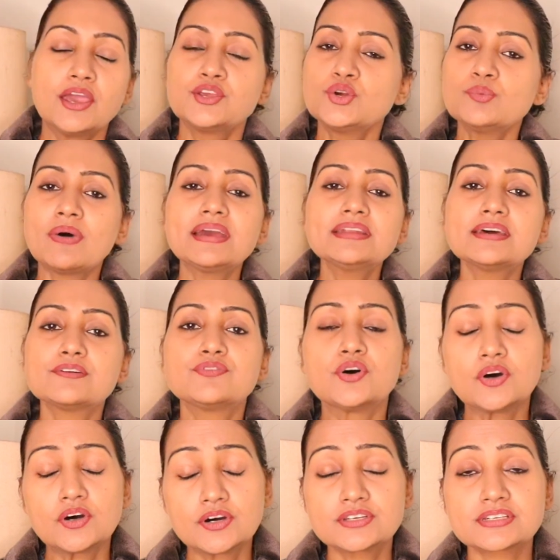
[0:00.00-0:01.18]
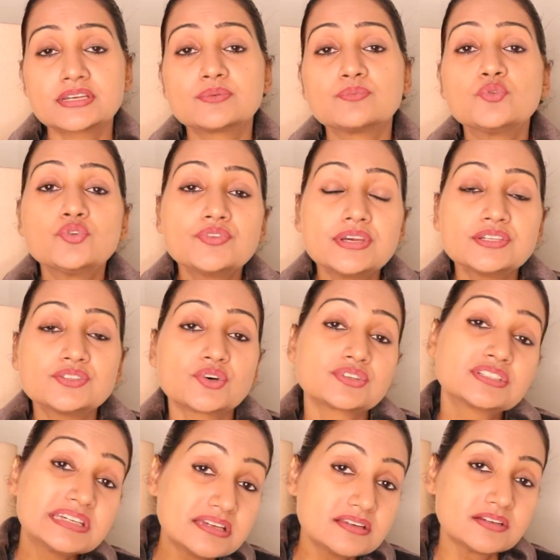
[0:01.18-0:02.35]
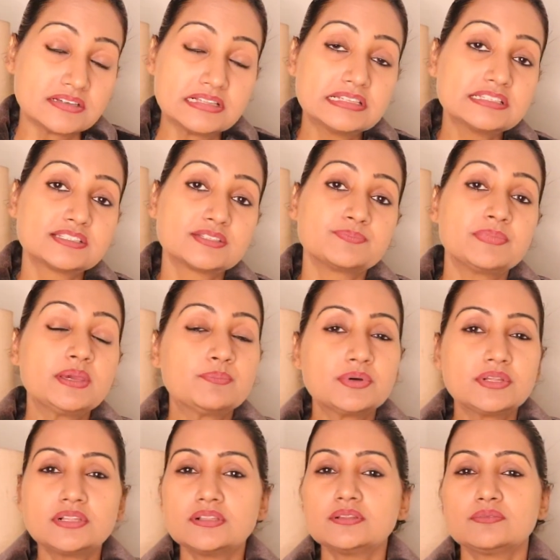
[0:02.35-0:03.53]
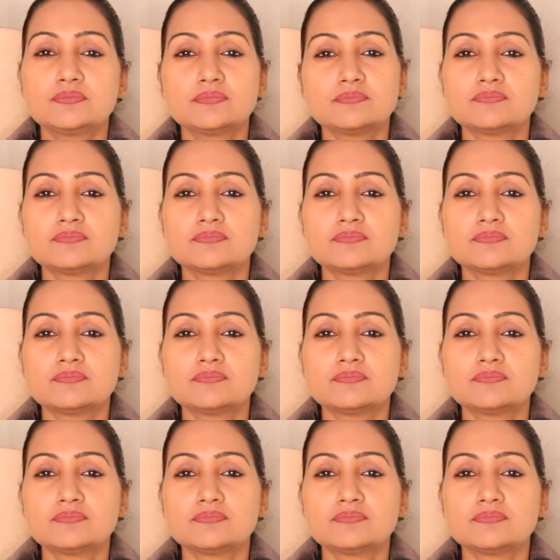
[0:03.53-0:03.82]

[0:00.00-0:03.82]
You might have heard in movies or serials people